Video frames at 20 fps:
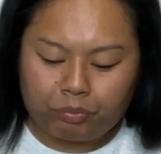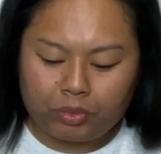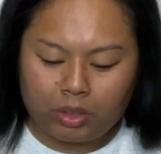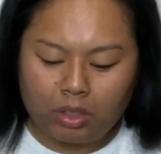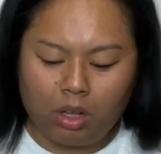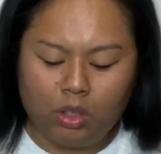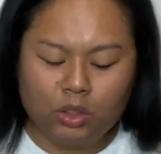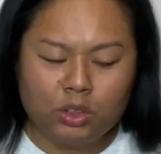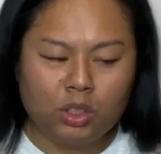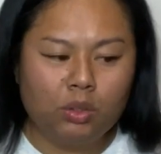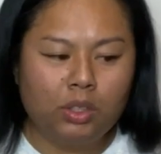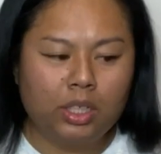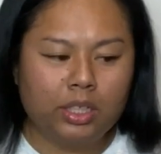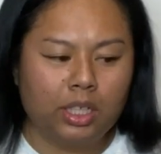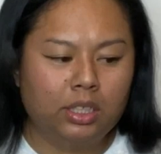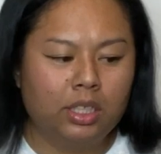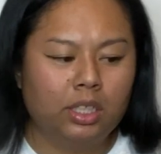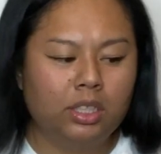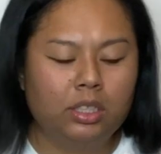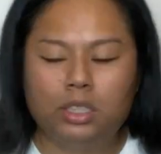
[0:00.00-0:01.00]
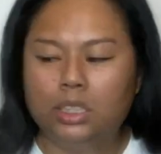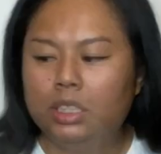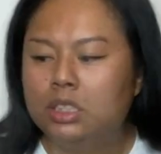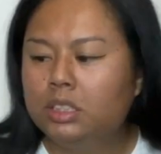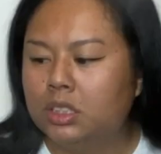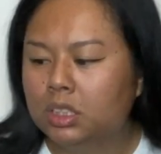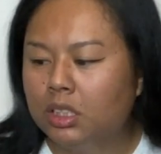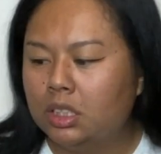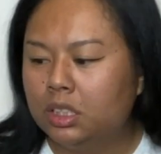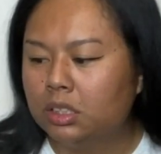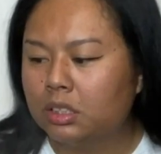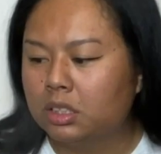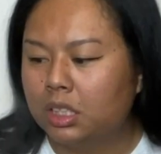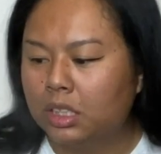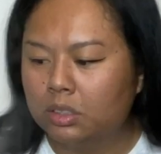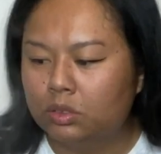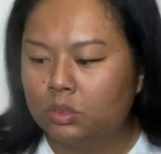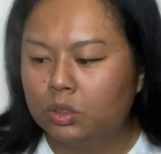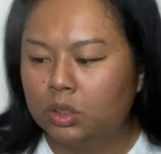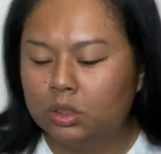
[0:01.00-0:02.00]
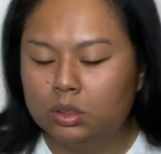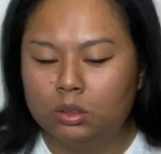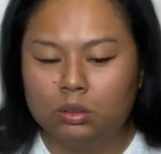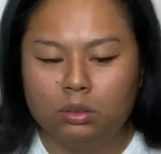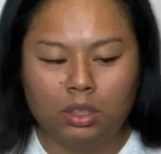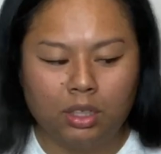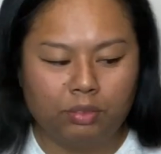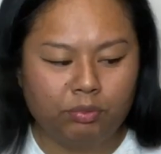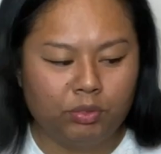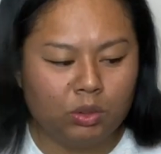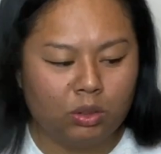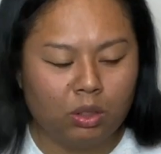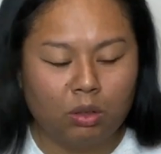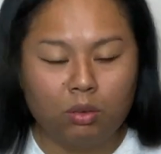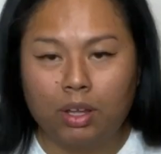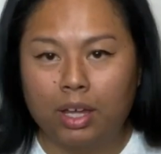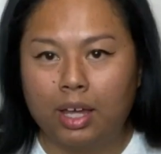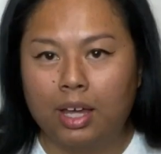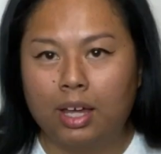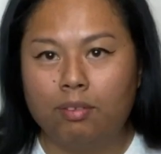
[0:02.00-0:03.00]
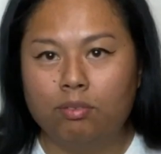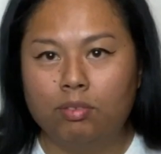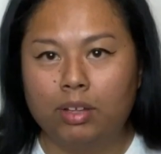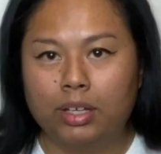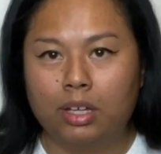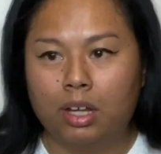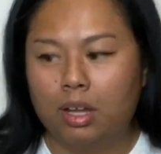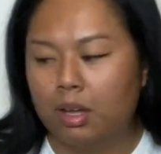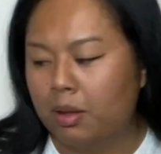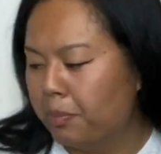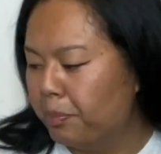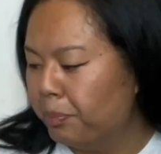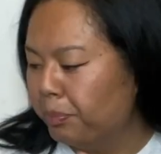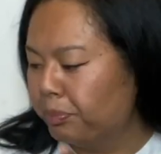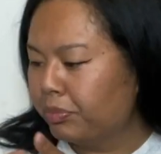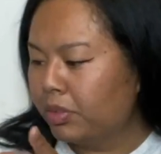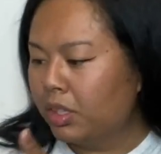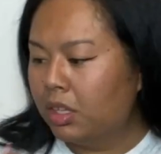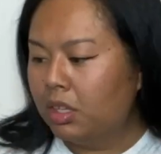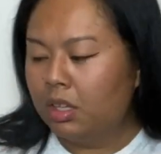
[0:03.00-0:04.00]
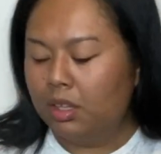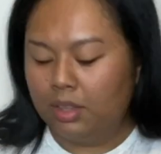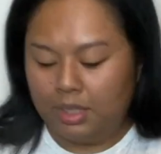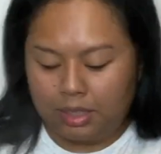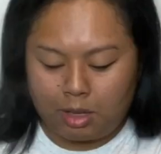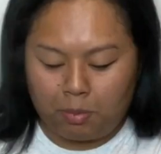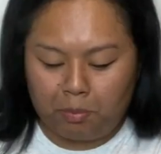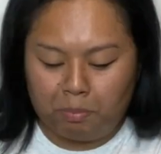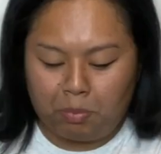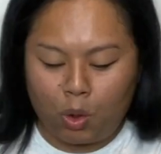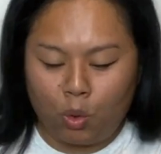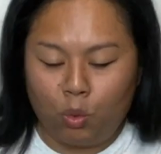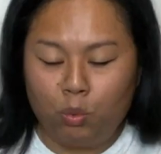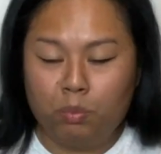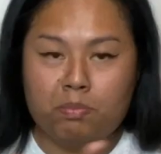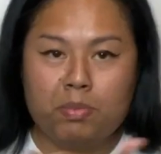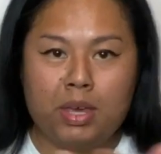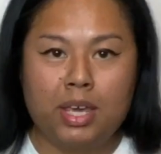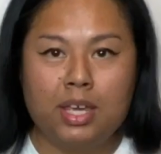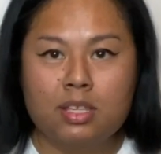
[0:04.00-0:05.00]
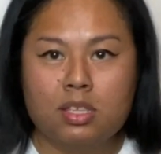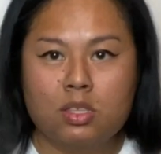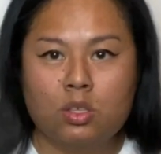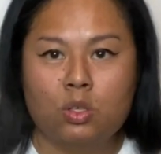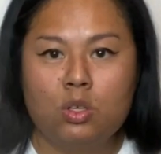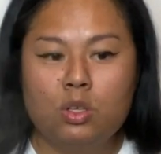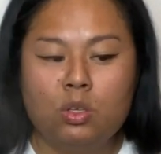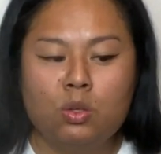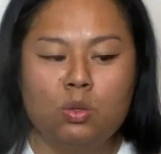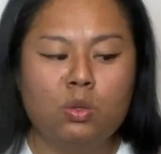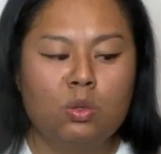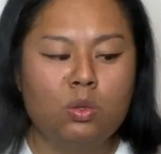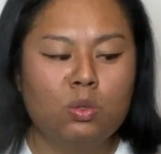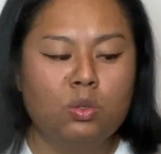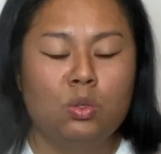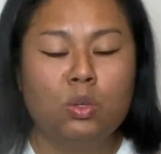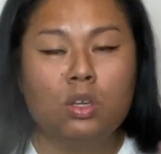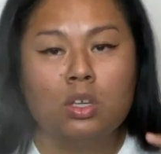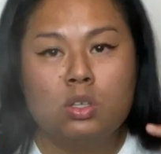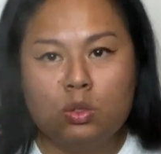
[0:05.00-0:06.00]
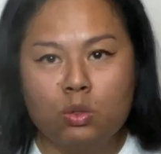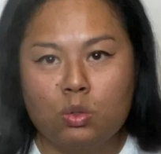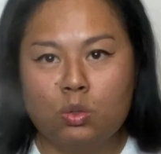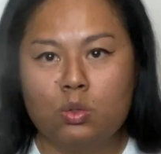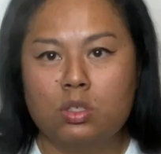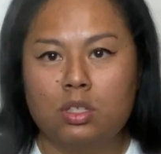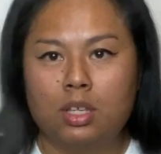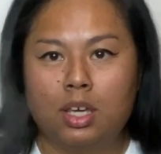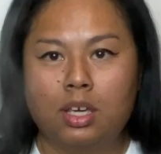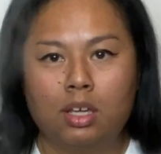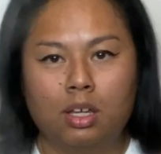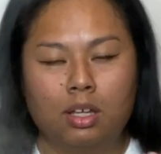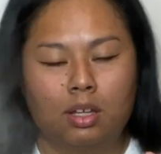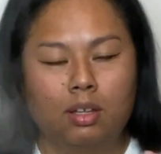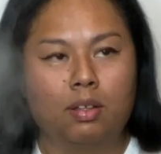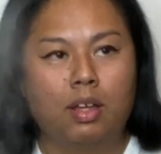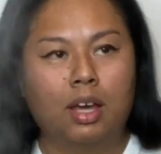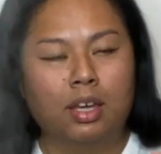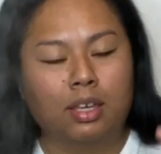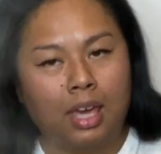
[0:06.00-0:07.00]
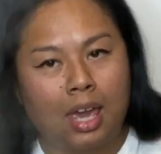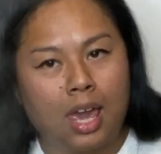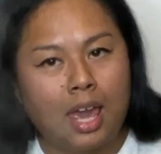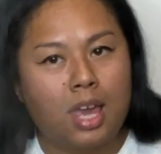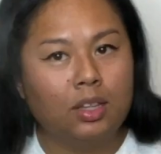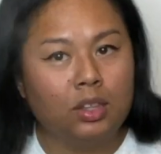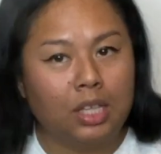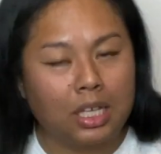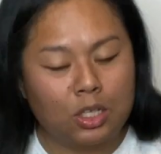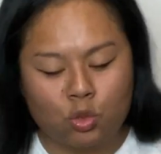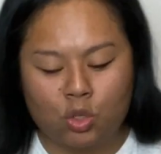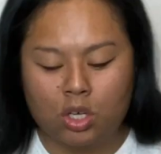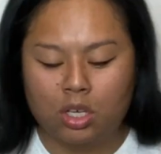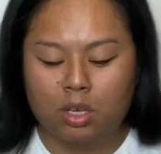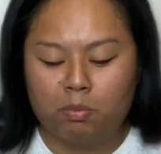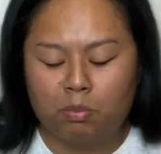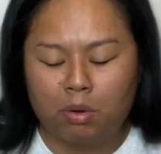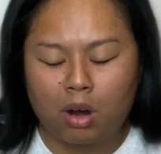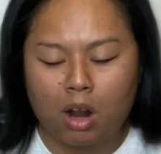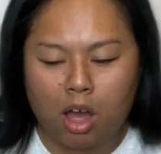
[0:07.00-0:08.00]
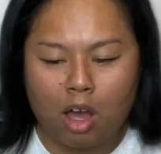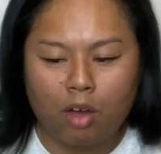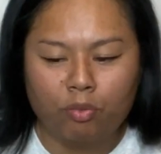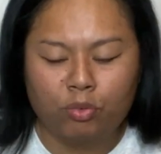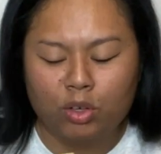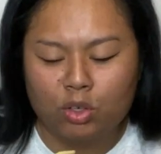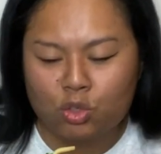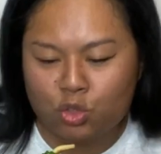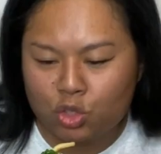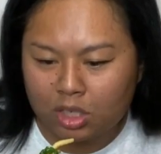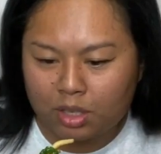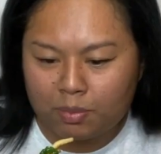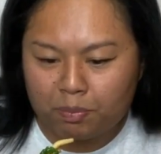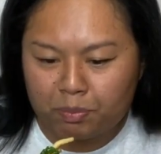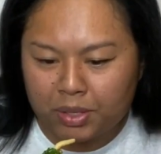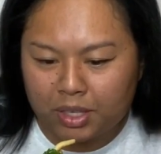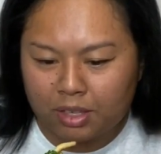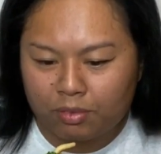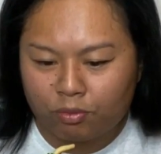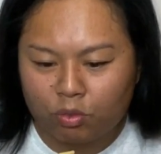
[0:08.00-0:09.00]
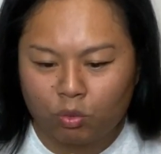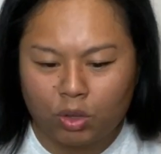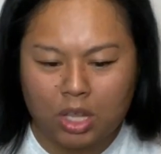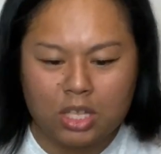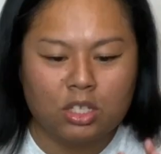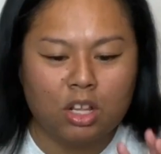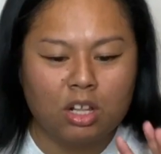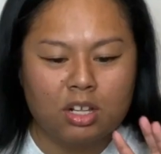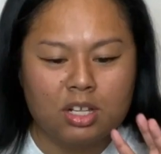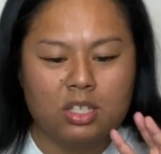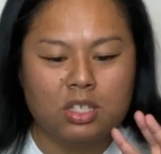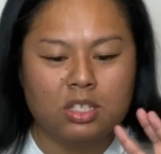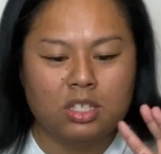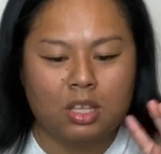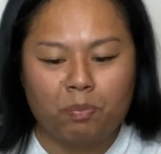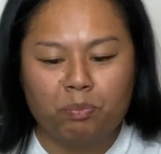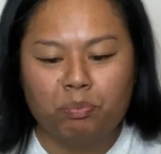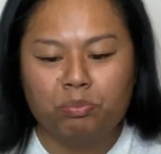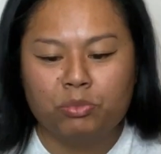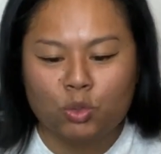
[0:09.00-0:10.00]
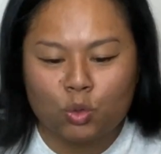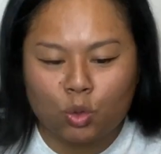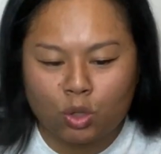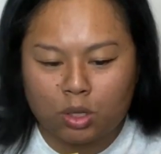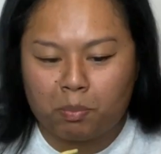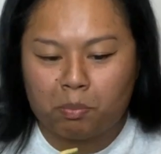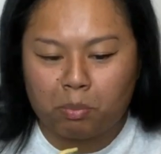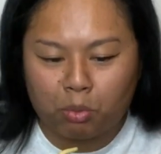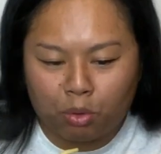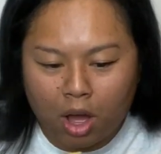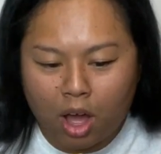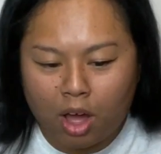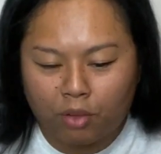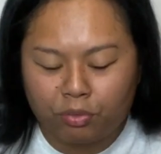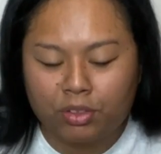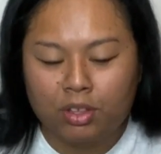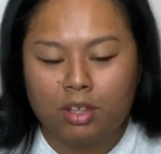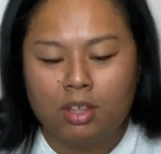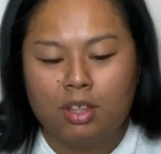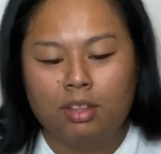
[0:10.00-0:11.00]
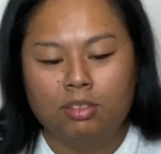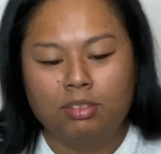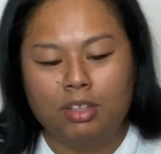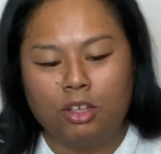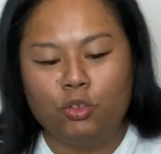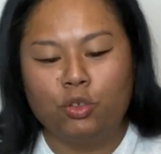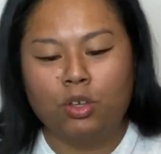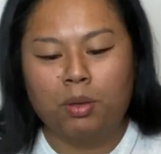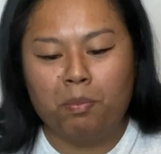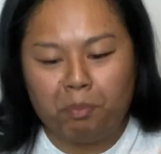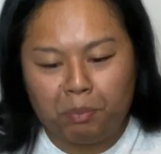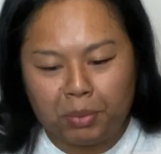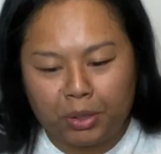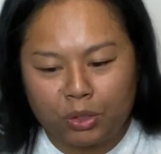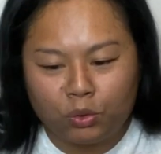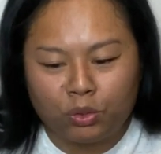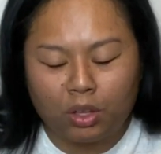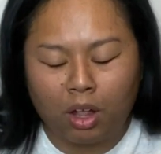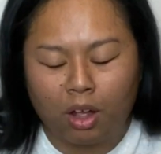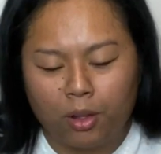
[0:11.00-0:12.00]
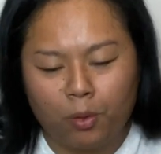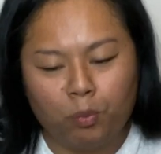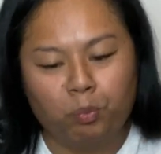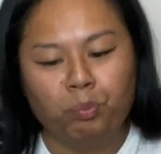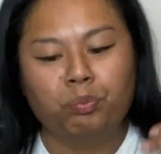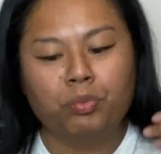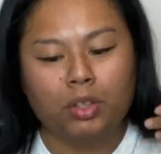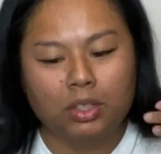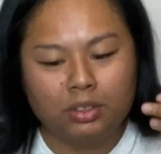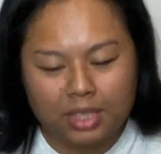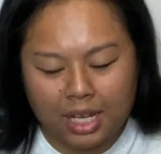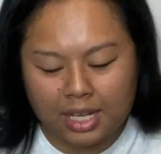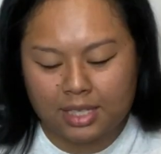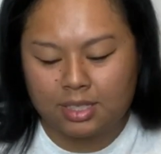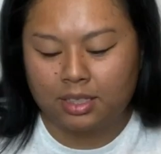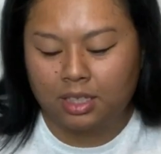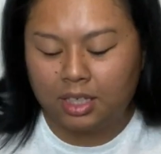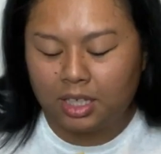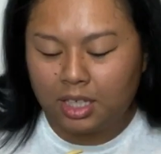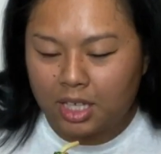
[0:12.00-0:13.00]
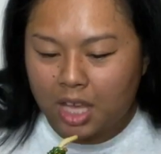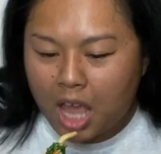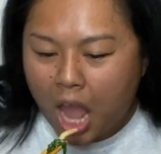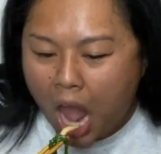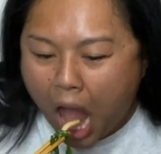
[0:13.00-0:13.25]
Also, like another easy thing to do if you don't have like a bone base to use, you can use like a canned like chicken broth or chicken beef, as long as some sort of broth that you can build on. That's key.